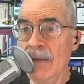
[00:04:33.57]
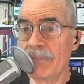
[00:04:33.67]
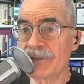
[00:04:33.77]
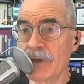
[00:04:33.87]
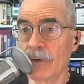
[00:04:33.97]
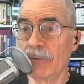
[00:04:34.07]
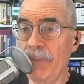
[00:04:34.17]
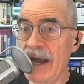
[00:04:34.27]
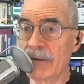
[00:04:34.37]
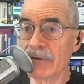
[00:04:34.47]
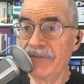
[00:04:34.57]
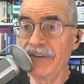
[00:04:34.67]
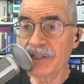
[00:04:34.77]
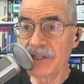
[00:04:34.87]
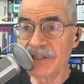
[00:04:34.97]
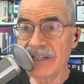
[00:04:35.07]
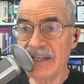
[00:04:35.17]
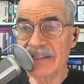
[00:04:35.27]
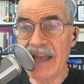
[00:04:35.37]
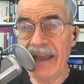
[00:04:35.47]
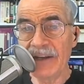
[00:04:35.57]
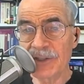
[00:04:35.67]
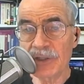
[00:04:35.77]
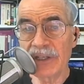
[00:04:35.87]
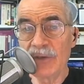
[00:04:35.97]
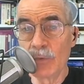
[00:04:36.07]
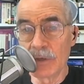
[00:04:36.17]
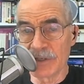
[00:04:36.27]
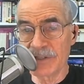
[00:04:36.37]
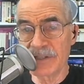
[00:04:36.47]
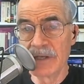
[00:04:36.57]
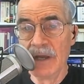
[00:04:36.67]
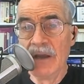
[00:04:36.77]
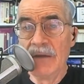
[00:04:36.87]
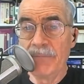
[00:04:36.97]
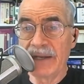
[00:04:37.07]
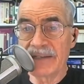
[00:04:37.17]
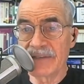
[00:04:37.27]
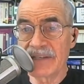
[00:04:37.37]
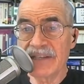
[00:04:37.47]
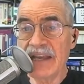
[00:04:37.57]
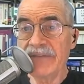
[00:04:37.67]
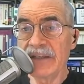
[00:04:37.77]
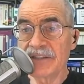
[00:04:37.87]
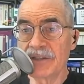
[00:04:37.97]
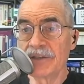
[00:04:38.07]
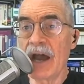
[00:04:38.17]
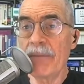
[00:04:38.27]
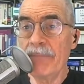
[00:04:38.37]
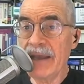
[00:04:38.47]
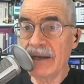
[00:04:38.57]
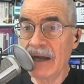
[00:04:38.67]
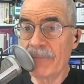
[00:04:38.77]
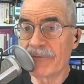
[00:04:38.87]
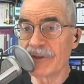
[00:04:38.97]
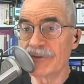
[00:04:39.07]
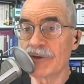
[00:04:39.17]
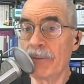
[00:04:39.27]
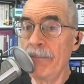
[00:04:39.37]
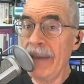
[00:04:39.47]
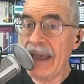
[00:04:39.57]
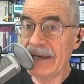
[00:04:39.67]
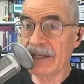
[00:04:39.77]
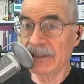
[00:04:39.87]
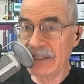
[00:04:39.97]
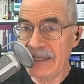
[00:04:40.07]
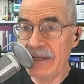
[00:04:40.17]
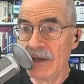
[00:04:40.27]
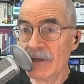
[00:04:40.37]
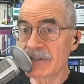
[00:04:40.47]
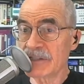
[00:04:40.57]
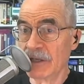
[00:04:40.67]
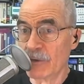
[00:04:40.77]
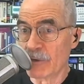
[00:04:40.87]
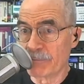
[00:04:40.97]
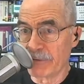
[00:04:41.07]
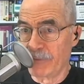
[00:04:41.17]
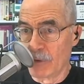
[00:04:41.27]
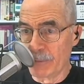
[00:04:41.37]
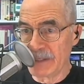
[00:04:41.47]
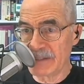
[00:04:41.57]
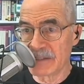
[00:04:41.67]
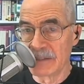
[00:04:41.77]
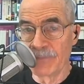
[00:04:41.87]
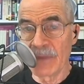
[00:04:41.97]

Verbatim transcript: but total power efficiency is actually worse because the savings do not make up for the dramatically slower performance.